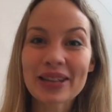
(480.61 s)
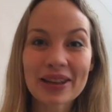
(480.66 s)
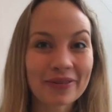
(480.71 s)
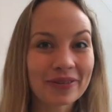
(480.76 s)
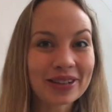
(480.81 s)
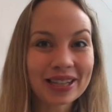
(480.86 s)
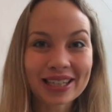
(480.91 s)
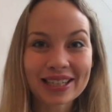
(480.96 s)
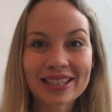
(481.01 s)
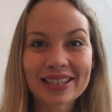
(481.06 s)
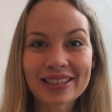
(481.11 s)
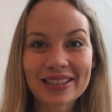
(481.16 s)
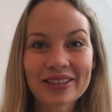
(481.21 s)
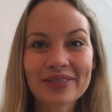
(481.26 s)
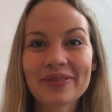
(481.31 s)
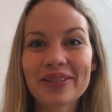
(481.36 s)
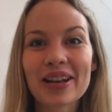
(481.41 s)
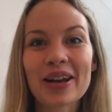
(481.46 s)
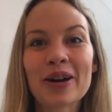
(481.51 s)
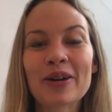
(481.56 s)
definitions
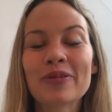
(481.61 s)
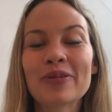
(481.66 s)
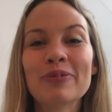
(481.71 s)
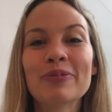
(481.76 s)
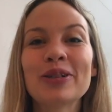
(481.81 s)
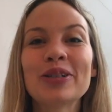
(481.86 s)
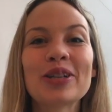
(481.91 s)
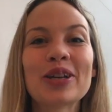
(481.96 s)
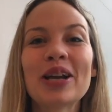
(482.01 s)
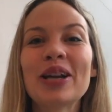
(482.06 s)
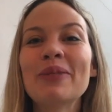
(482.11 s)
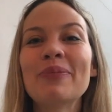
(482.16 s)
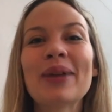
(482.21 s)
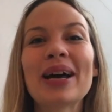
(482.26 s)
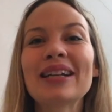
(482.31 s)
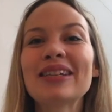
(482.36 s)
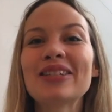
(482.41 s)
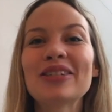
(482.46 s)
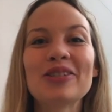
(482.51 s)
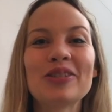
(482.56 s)
of love and return it
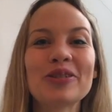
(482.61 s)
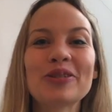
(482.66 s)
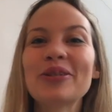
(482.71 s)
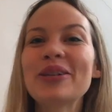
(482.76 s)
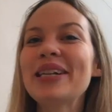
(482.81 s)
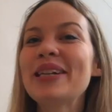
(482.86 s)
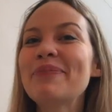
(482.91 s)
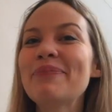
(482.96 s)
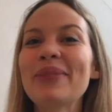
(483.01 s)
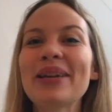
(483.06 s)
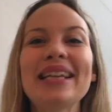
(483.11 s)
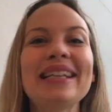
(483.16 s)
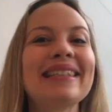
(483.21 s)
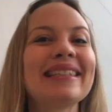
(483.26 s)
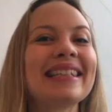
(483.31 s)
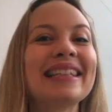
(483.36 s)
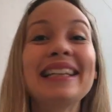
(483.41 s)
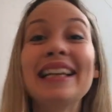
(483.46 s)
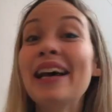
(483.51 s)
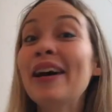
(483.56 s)
back to joy and
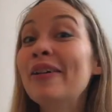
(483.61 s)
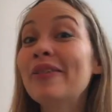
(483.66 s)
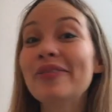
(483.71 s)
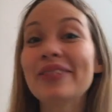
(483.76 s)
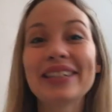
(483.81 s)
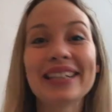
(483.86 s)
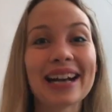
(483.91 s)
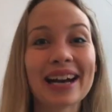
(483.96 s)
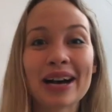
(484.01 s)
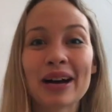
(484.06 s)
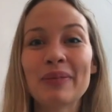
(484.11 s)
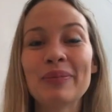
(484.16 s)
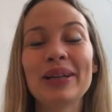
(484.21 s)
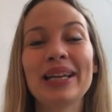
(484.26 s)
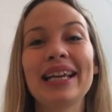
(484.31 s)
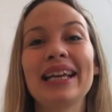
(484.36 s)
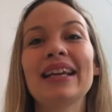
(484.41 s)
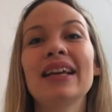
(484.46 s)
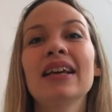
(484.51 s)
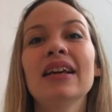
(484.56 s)
peace and love and
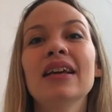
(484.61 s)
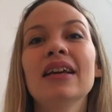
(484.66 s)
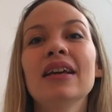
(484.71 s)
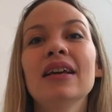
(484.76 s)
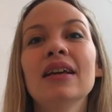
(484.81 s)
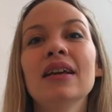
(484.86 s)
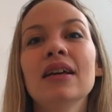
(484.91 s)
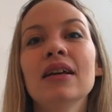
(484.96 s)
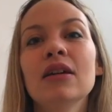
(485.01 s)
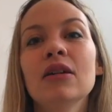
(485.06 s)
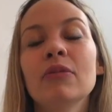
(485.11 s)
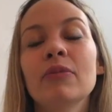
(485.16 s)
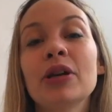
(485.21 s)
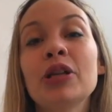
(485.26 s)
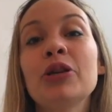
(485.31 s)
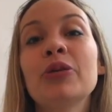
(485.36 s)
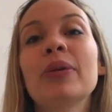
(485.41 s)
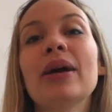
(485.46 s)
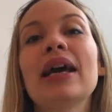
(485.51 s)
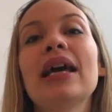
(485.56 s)
harmony,
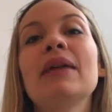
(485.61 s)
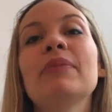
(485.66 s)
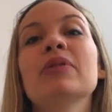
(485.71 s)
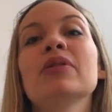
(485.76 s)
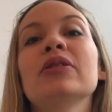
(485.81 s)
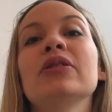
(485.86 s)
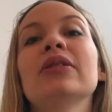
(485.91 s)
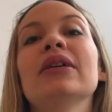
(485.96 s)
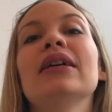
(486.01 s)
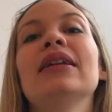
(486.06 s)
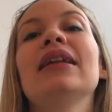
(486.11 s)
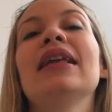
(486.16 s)
when you are able to